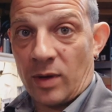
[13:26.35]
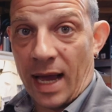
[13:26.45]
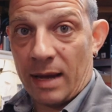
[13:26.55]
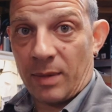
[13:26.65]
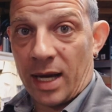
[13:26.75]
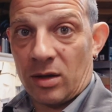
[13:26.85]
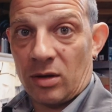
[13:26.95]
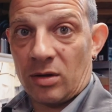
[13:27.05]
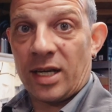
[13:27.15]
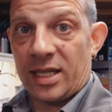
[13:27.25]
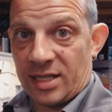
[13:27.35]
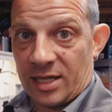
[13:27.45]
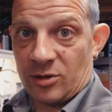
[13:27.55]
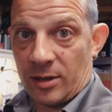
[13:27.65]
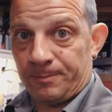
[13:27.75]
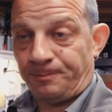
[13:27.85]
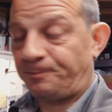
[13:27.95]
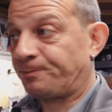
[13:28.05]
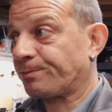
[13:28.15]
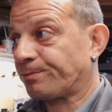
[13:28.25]
cap back on, etc.
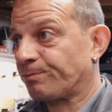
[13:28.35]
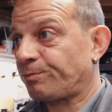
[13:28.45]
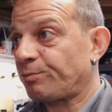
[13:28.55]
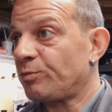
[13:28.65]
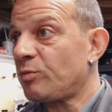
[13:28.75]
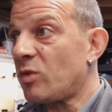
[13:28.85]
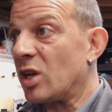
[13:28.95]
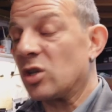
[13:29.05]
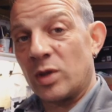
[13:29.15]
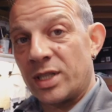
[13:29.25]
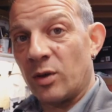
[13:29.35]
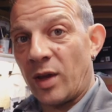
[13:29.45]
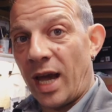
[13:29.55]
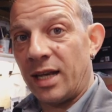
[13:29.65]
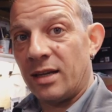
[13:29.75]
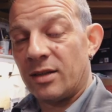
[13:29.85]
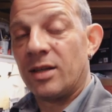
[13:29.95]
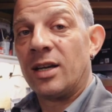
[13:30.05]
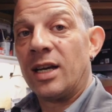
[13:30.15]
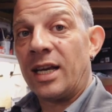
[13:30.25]
So until then,
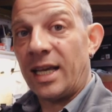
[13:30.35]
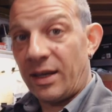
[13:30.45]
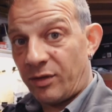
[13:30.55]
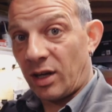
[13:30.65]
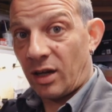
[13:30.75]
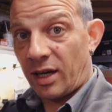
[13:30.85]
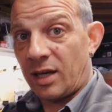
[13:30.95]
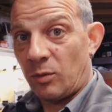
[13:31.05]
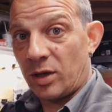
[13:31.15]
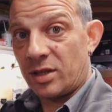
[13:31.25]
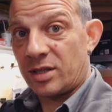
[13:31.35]
if you're liking what you